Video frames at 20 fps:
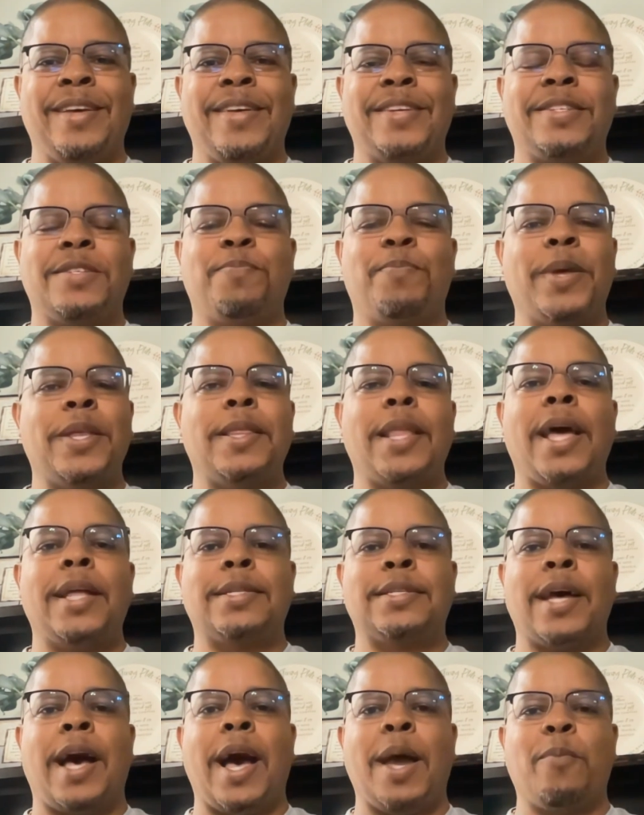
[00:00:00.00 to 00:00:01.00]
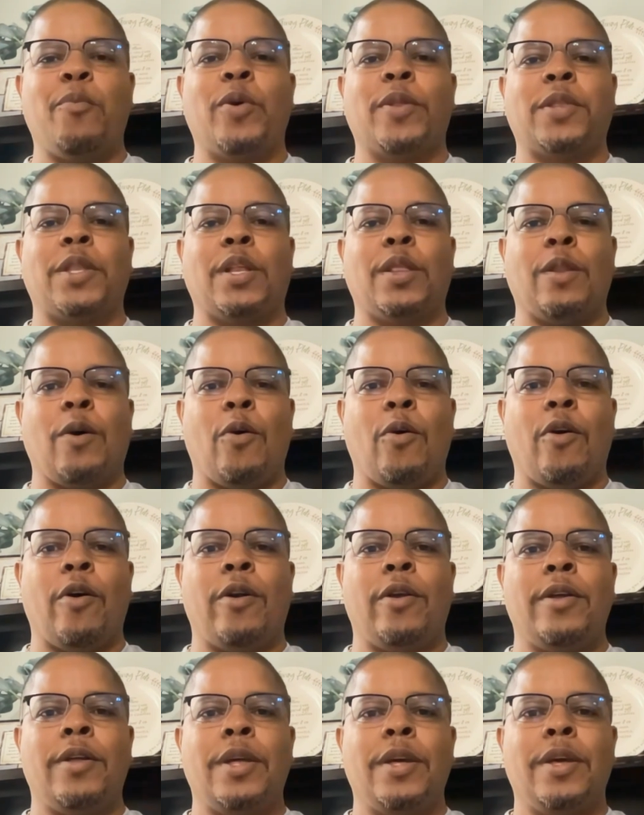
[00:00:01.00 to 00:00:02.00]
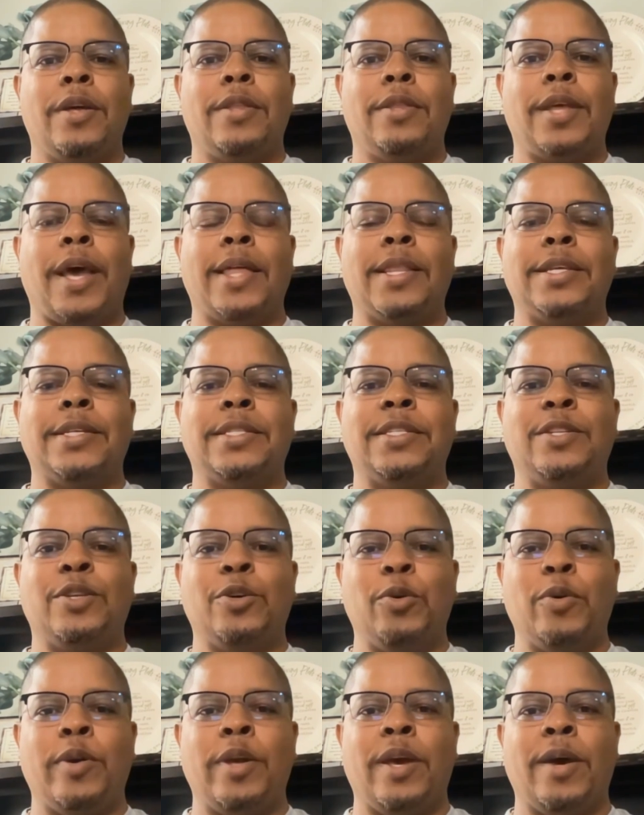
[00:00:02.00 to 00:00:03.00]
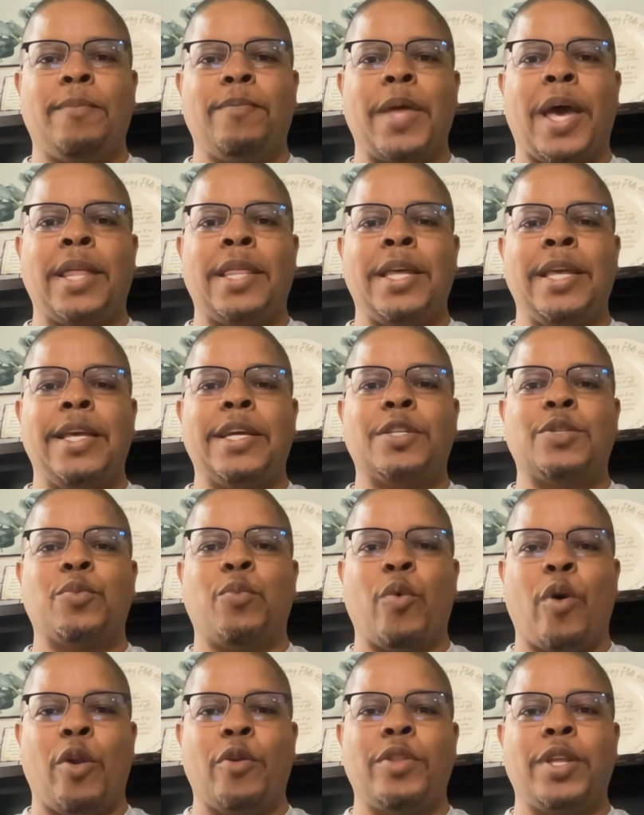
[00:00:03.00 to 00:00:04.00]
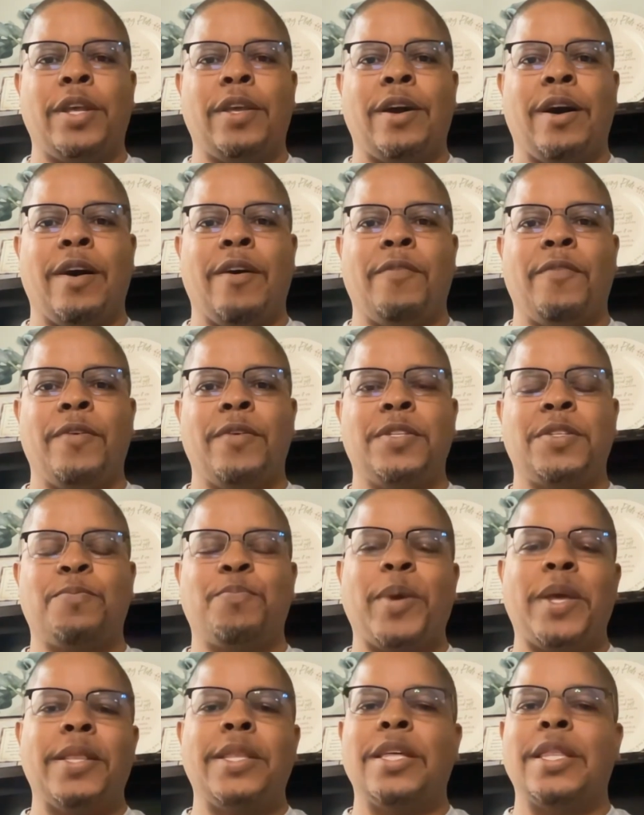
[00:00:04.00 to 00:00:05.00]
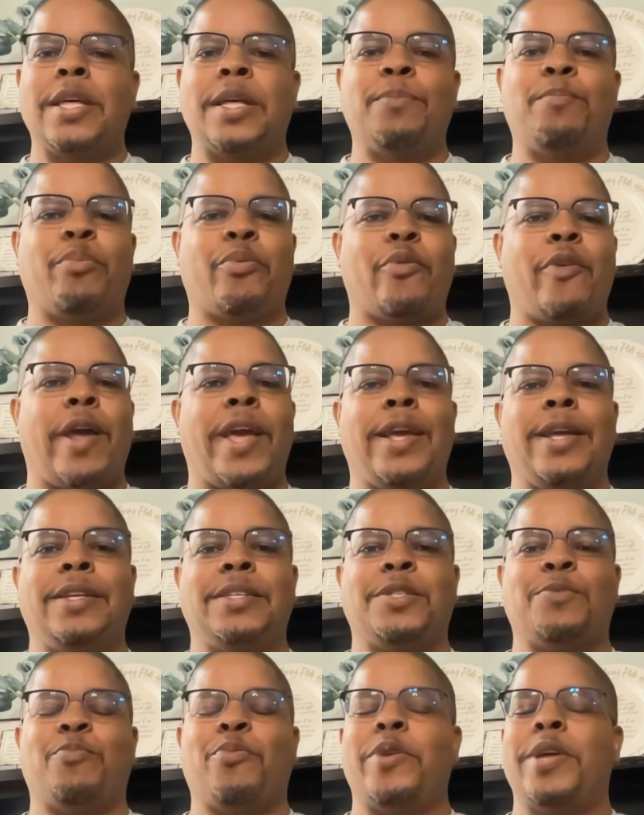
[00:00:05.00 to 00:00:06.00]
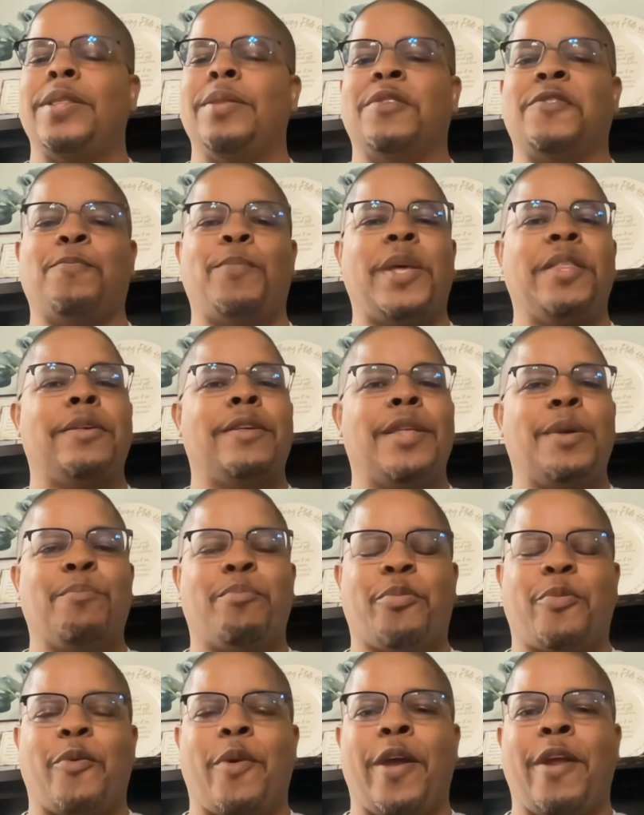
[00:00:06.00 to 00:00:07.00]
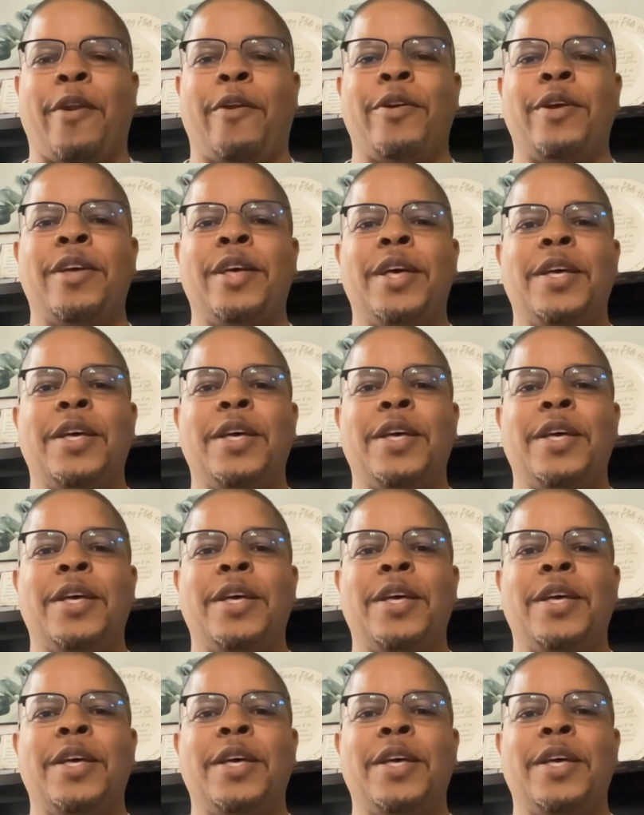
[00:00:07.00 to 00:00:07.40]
Spend that time with the Lord that is due him, that he is worthy of. Spend it in praise. Spend it in prayer.